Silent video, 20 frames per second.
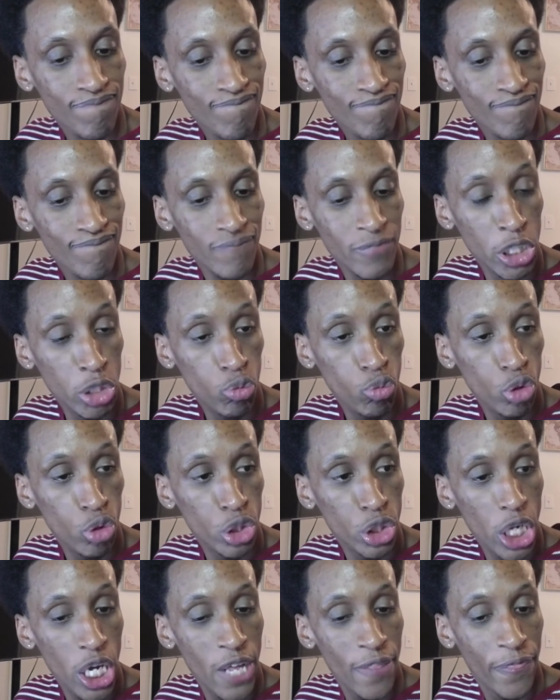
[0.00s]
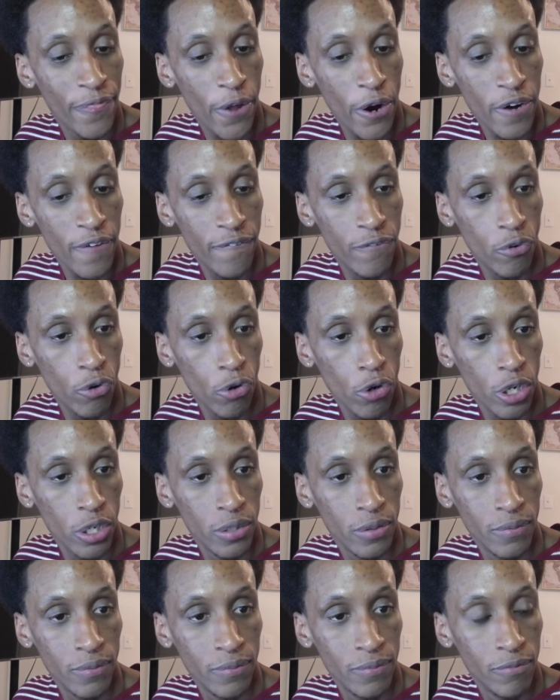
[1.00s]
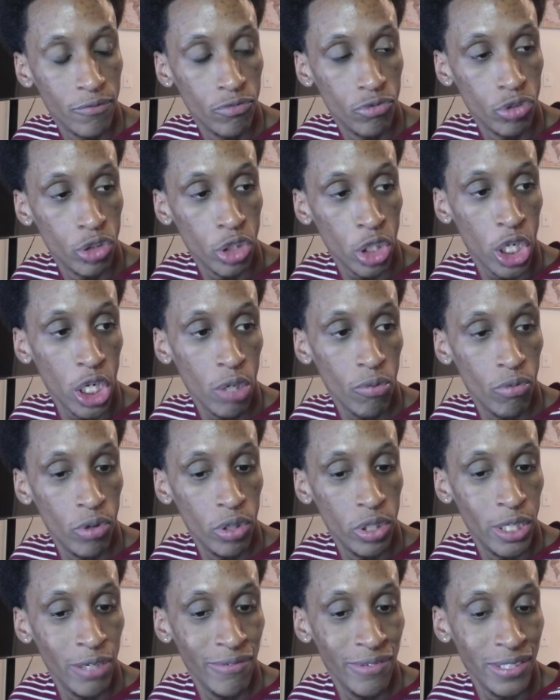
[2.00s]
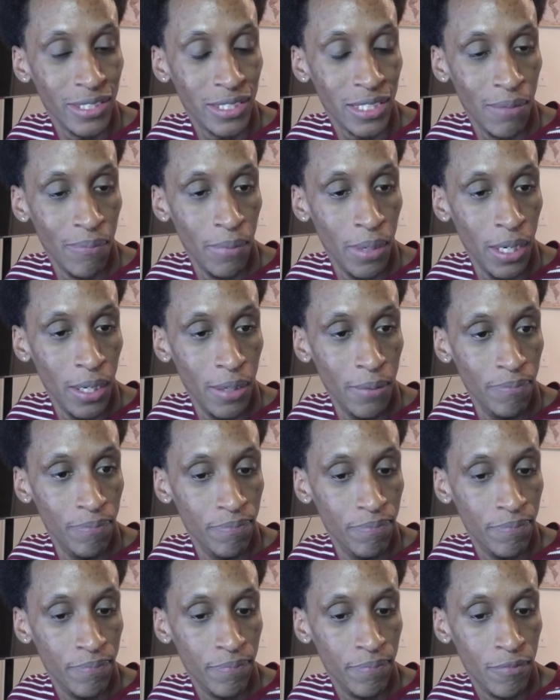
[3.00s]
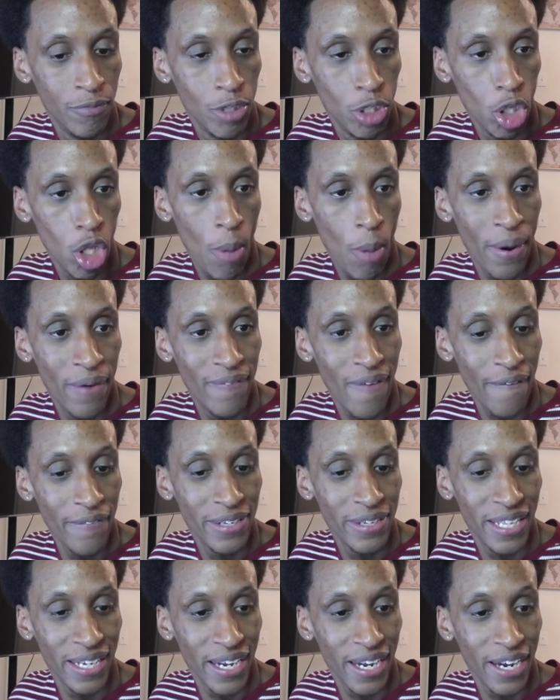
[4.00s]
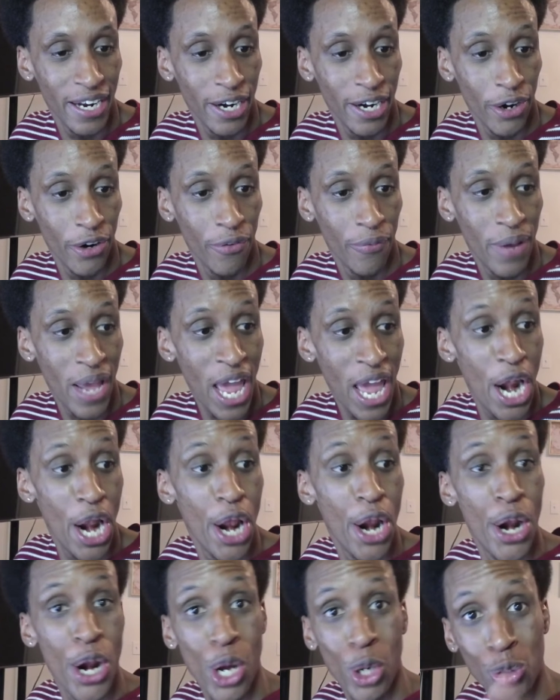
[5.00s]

This was 34. It's a good one. It was some little bit of everything in here and no